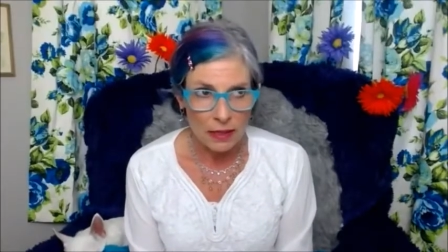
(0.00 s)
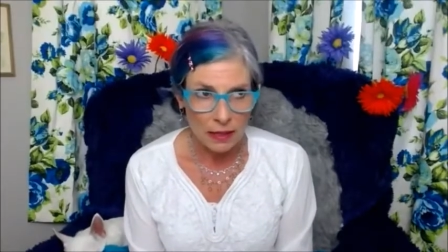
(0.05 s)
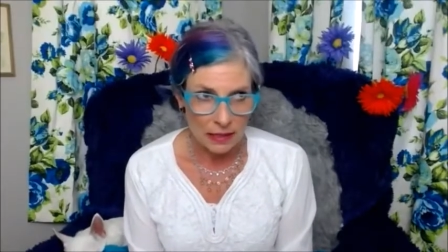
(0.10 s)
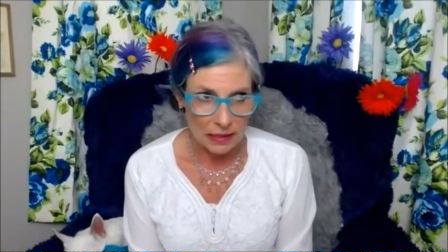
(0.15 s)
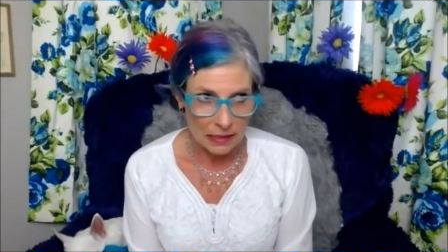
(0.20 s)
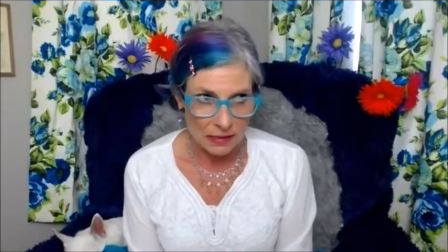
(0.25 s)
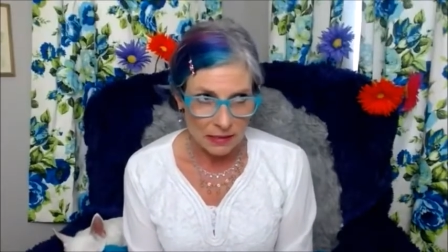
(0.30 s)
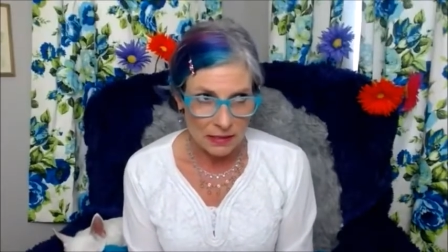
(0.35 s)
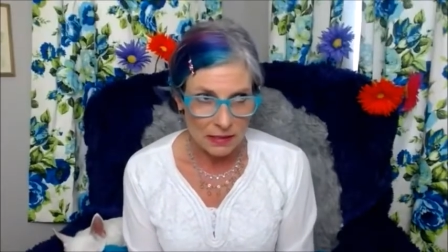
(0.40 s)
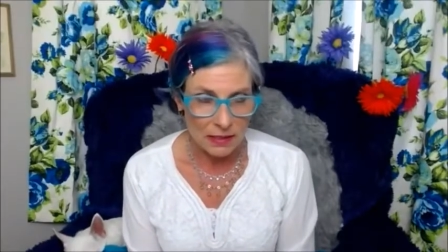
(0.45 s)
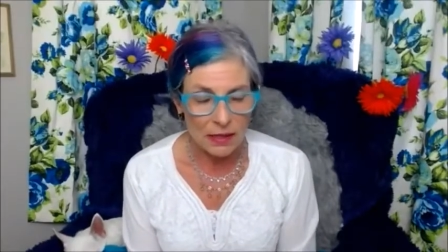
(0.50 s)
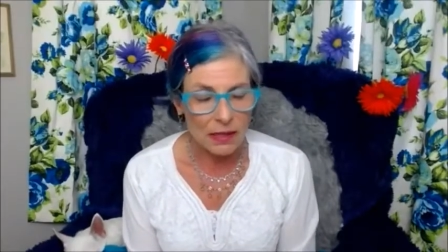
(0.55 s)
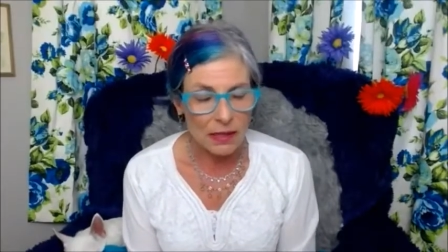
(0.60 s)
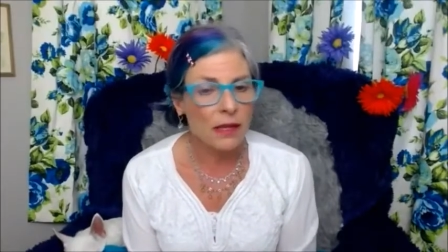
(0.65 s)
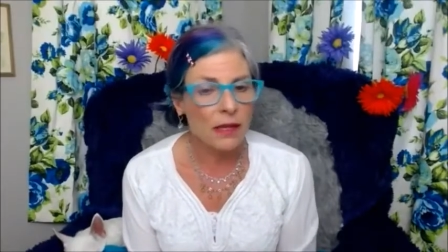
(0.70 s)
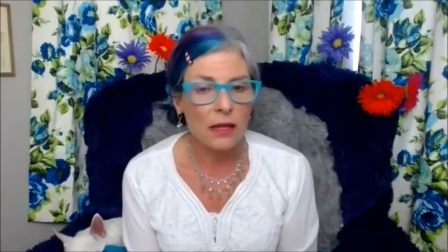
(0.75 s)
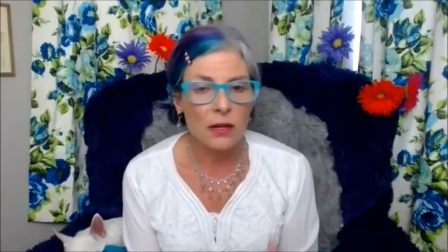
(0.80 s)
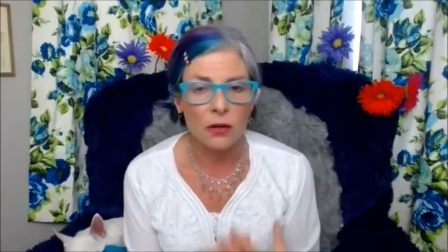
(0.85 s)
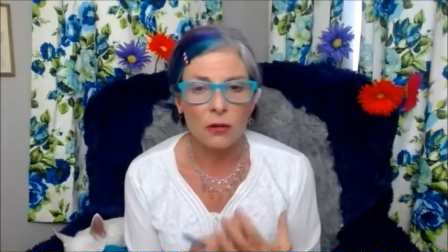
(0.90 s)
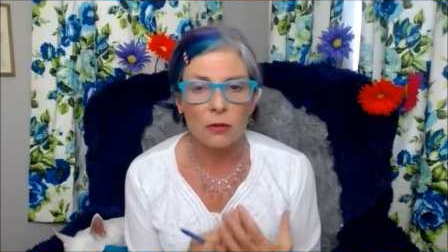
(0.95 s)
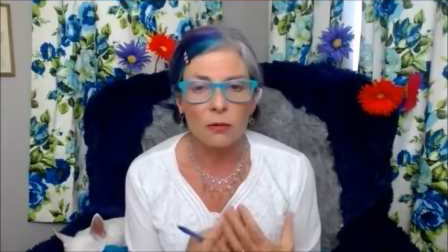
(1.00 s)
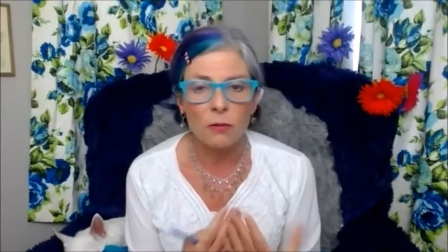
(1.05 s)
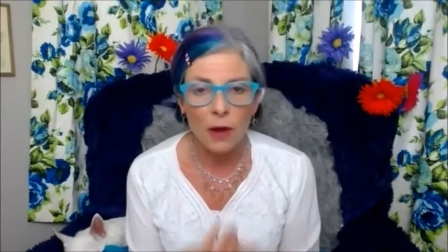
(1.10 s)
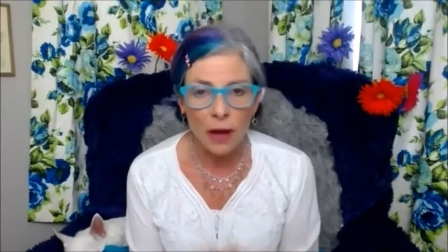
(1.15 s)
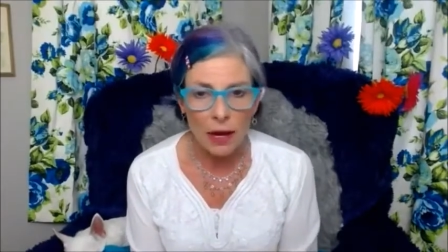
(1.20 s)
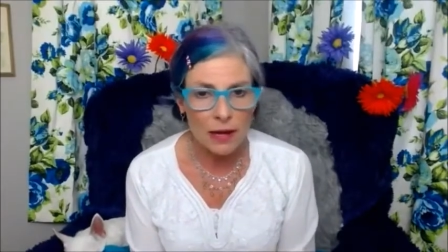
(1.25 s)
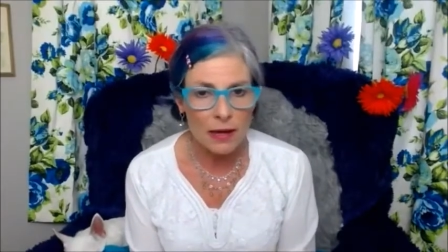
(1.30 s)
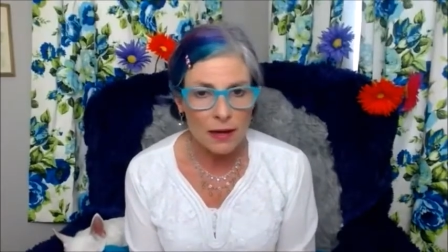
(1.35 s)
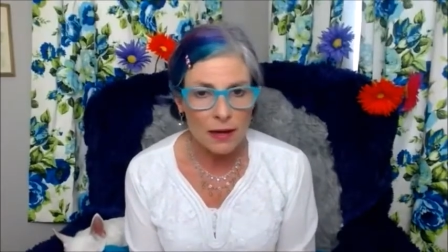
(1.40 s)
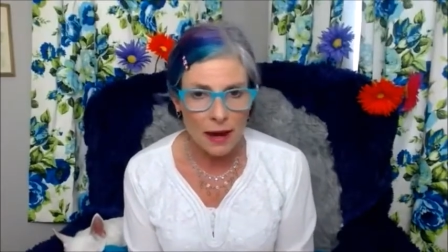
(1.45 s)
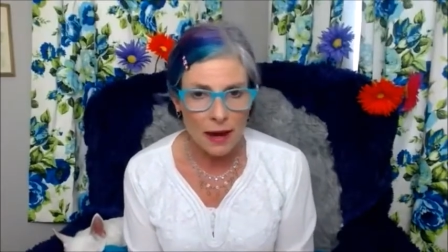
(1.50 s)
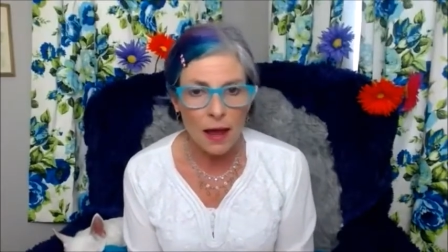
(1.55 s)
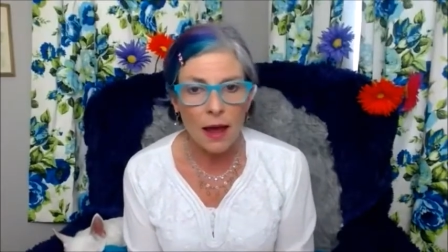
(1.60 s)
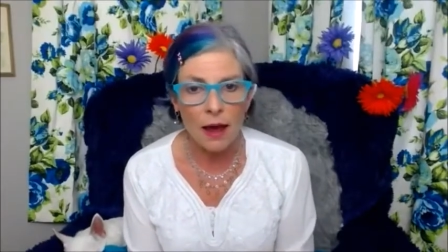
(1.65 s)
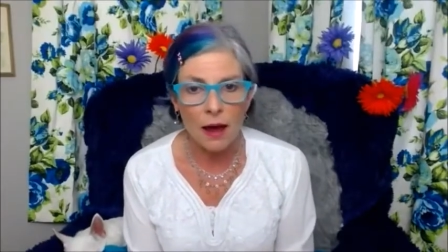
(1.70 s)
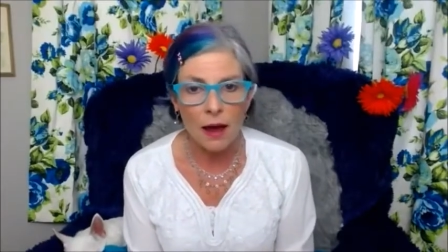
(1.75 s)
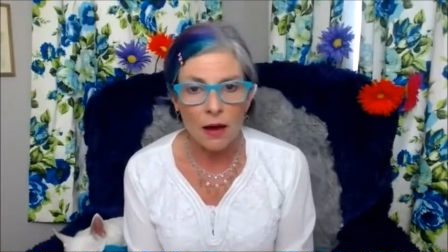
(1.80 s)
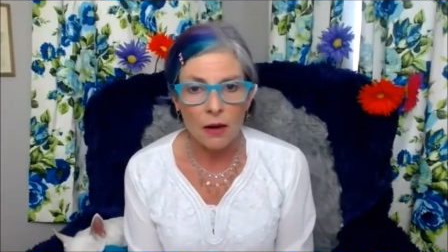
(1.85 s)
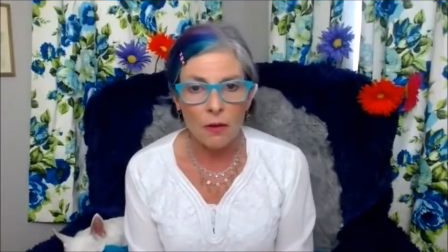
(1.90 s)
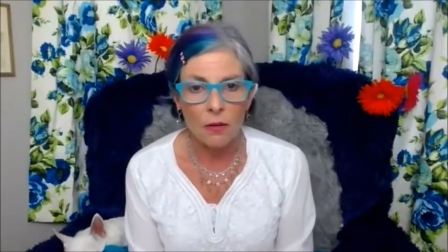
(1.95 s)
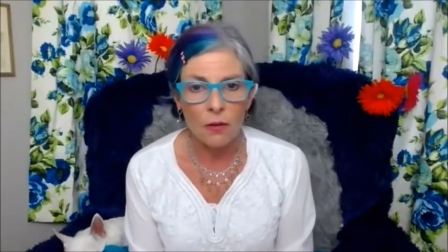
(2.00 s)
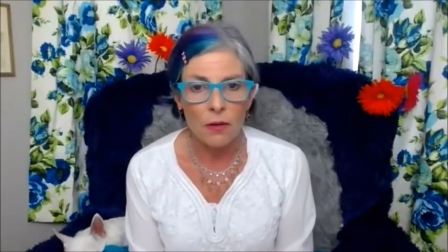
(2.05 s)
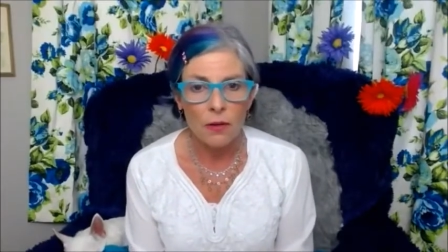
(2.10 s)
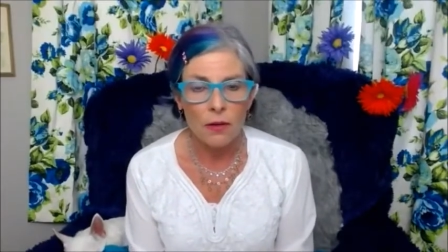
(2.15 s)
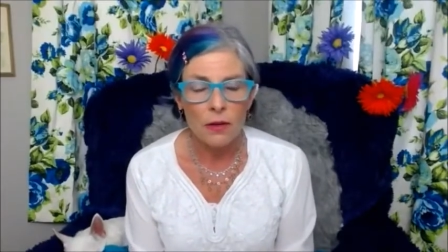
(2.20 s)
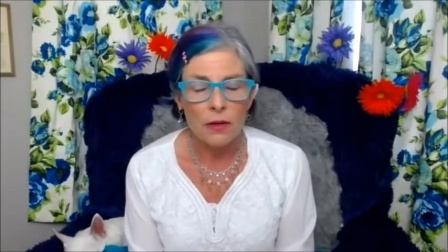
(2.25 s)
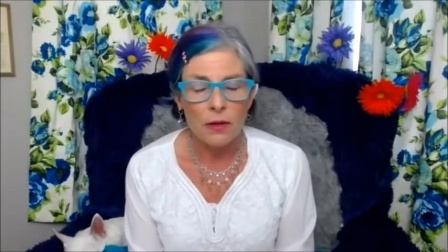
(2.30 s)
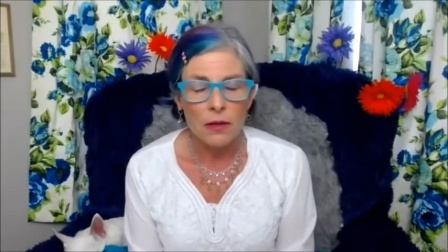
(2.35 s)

in sitting here right now